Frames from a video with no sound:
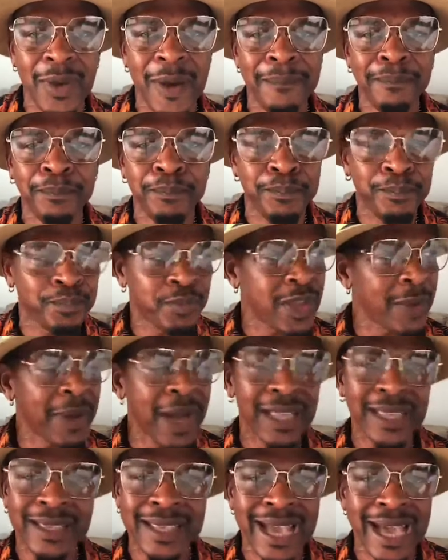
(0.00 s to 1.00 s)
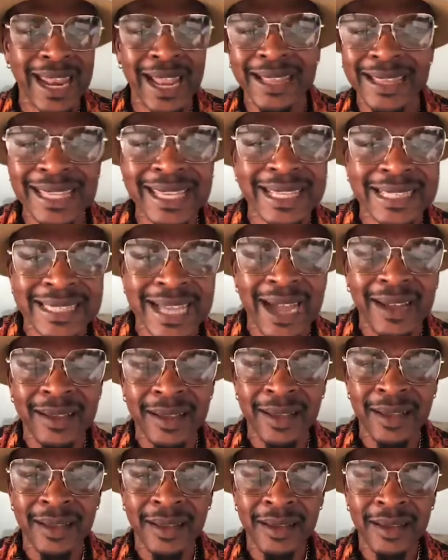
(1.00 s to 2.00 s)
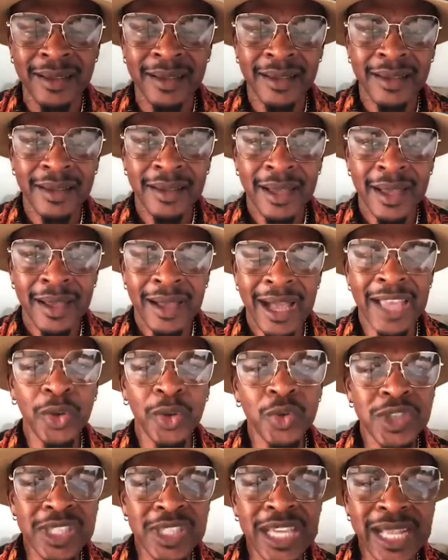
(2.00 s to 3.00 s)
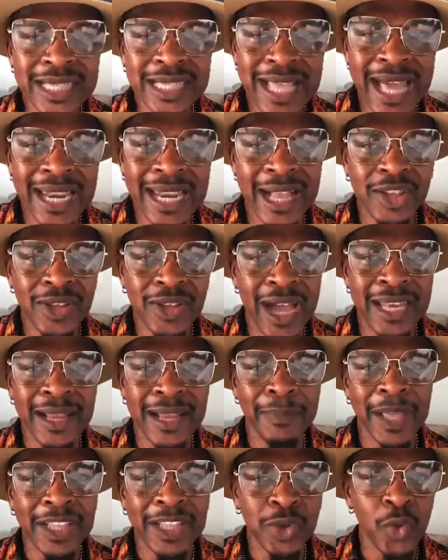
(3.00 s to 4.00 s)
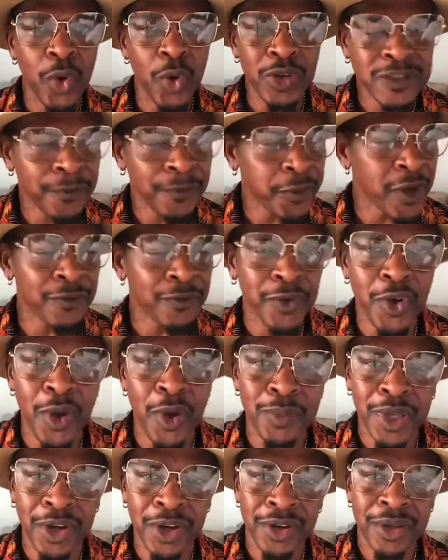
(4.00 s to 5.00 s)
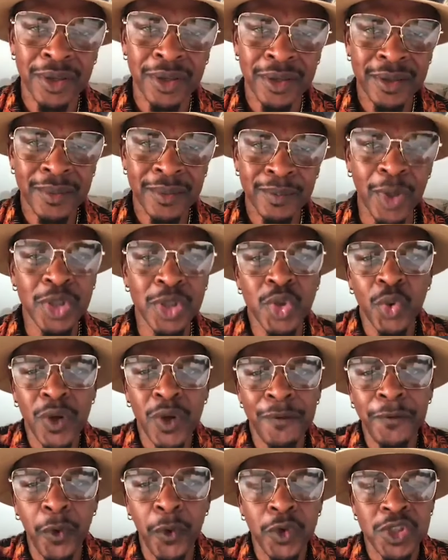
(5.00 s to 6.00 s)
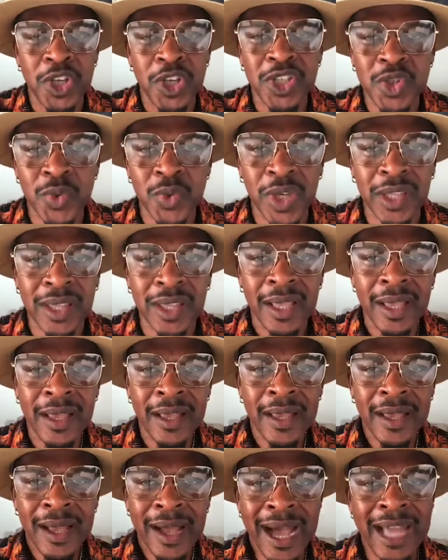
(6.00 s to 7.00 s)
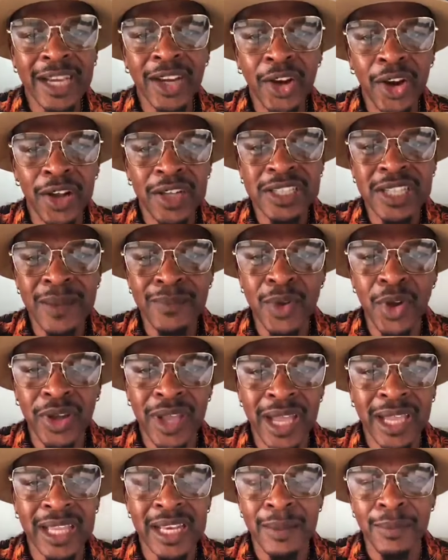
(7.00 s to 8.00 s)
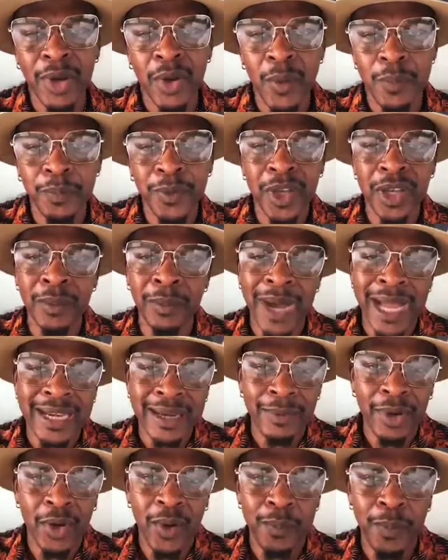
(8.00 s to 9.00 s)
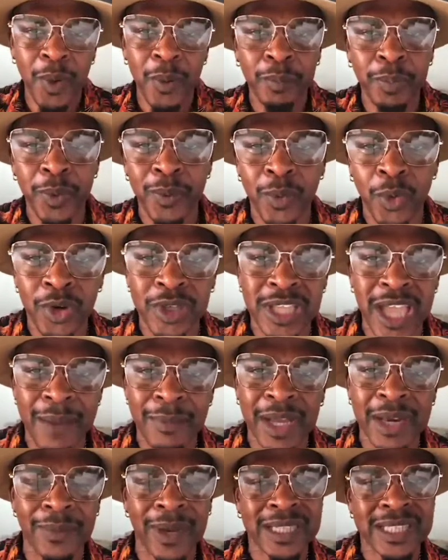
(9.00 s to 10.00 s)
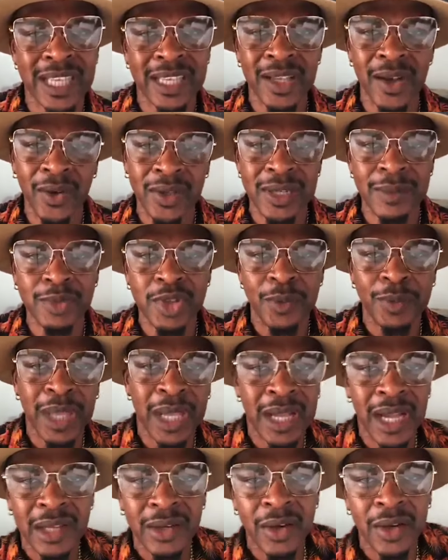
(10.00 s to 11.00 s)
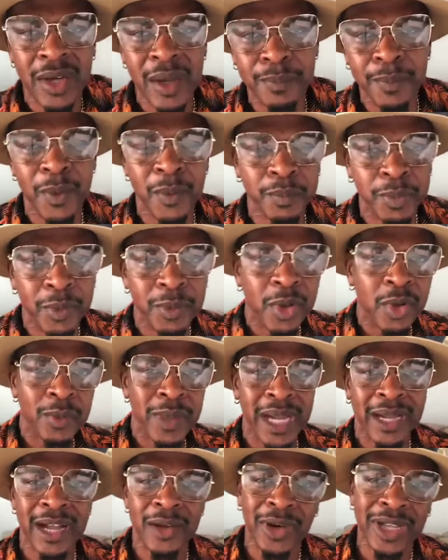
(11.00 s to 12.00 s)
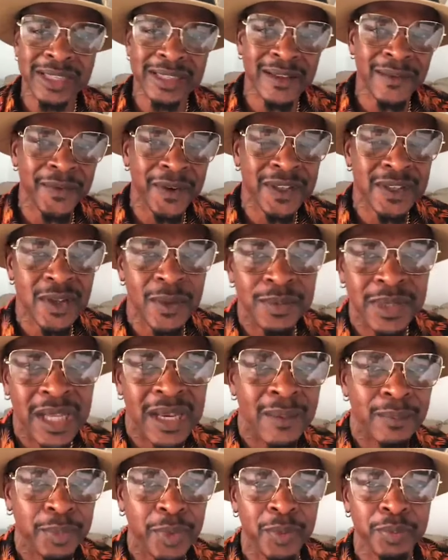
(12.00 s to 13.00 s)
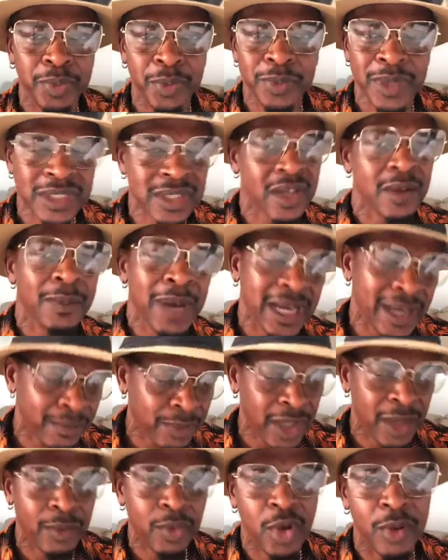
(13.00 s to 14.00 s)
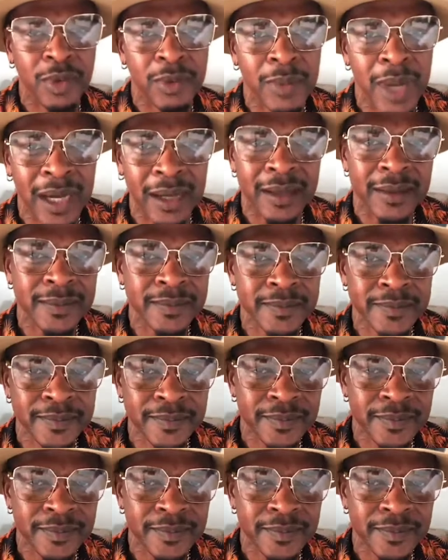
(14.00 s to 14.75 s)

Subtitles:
They might gather data. I use data and I make tourists afraid to come here. But through the food so sweet, and the girls, them down here, give the man them little pum-pum more time. And the man say, yo, them Jamaican girl, they pum-pum. Become like, I want different something to them pum-pum. So the man, them keep coming back.